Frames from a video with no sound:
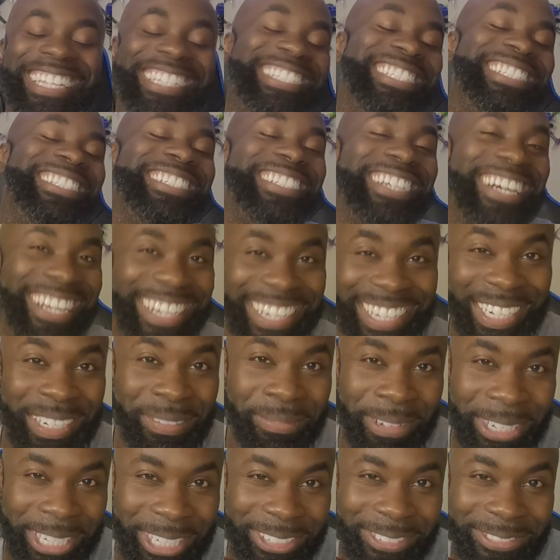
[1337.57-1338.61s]
it's not
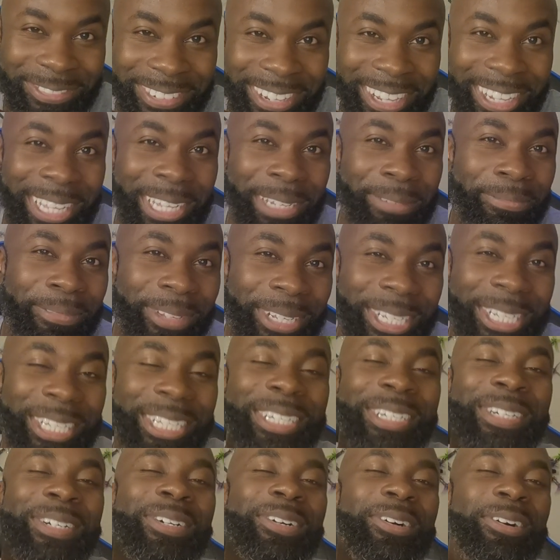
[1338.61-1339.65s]
gonna make you fly like
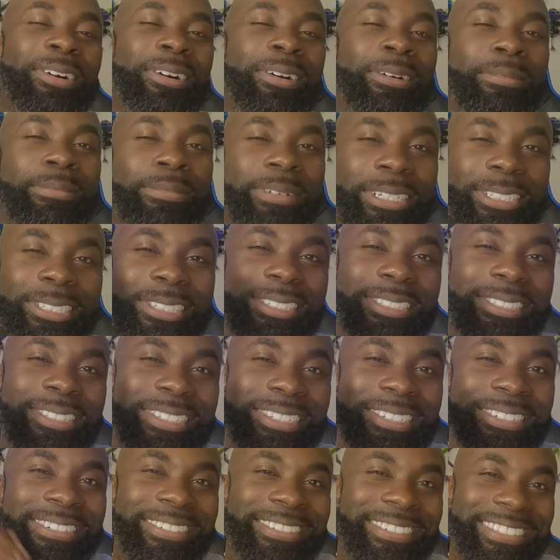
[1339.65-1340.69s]
me or Mr.
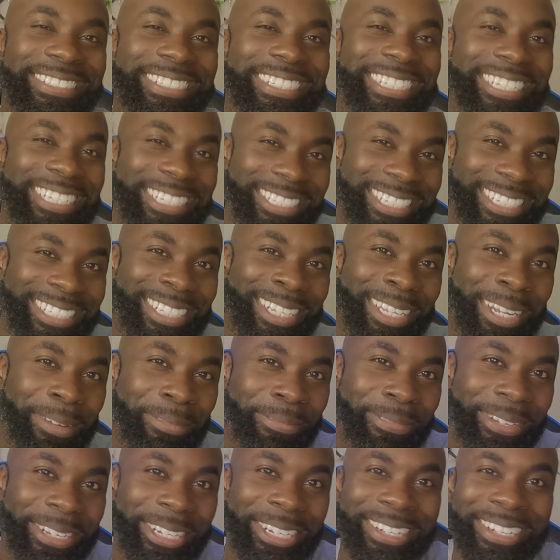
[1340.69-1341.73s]
Steel. It's just
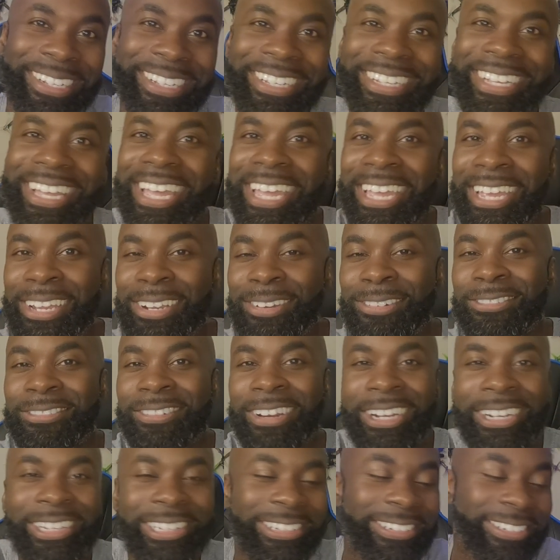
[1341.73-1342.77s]
gonna be a
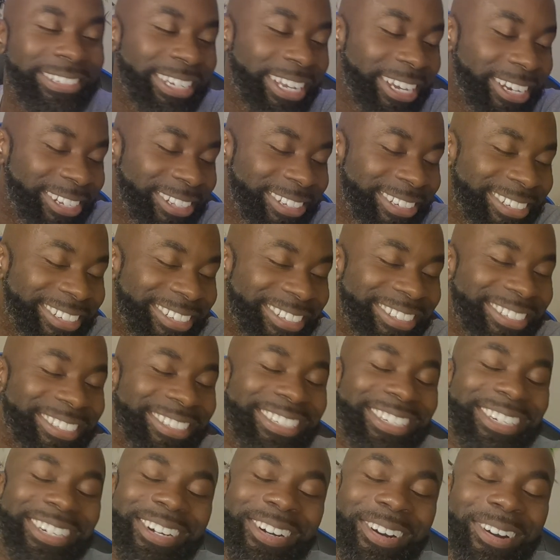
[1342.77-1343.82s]
regular
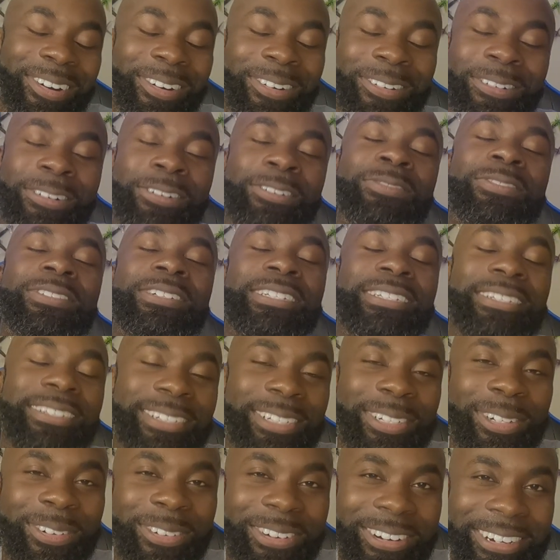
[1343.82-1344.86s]
old
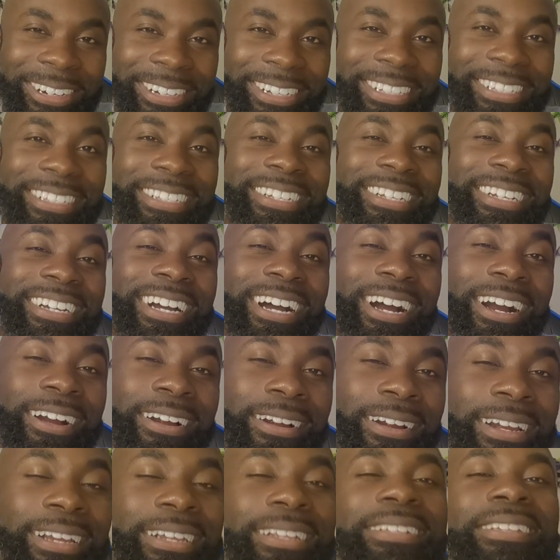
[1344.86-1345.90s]
vanilla quad.
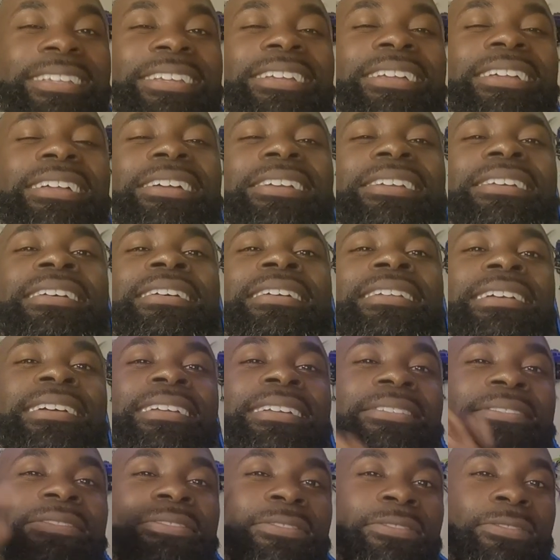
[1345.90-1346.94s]
All right, you're gonna
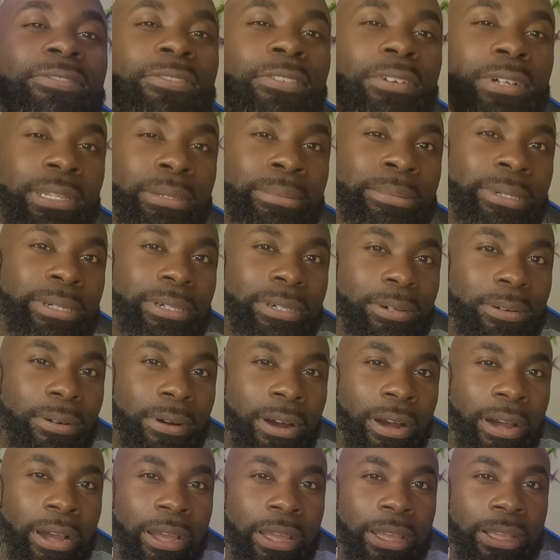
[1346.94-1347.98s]
get a fully built
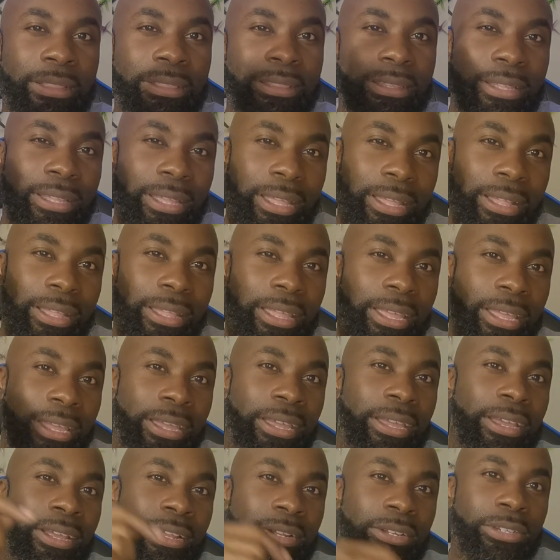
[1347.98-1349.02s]
quad,
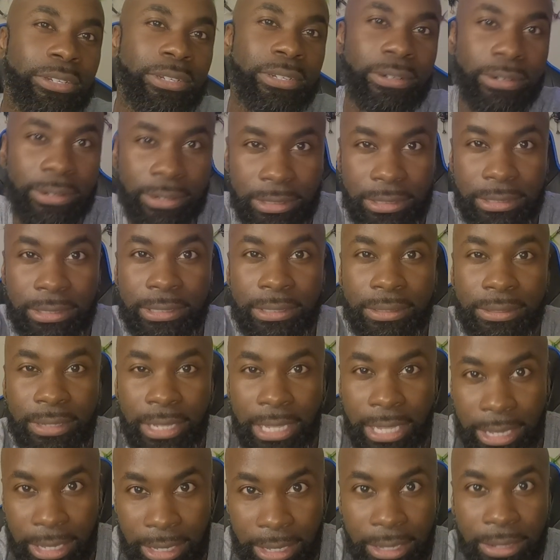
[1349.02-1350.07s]
and you're going to
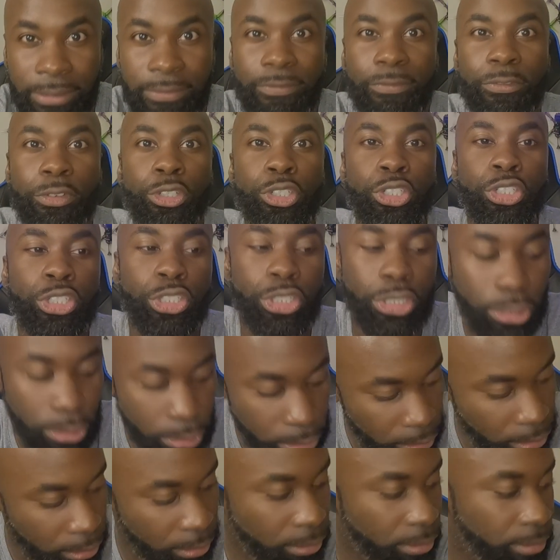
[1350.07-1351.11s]
get for
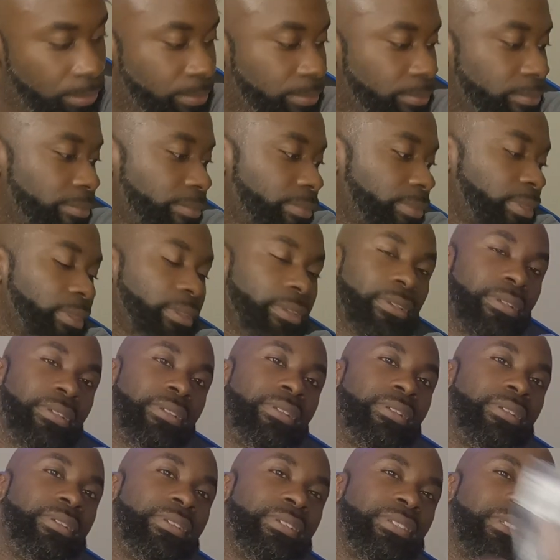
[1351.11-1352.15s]
sure
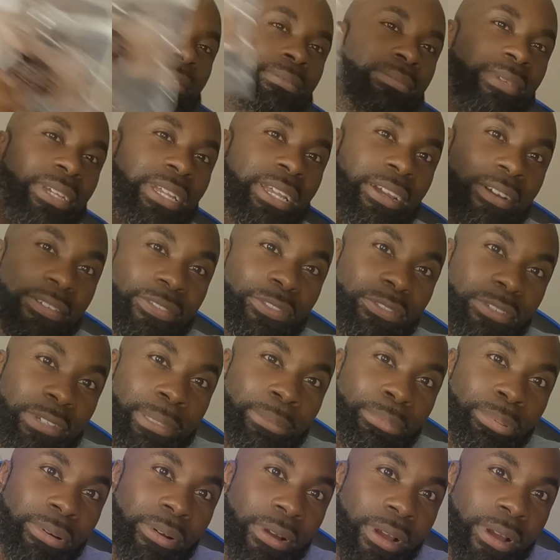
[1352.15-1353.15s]
some F3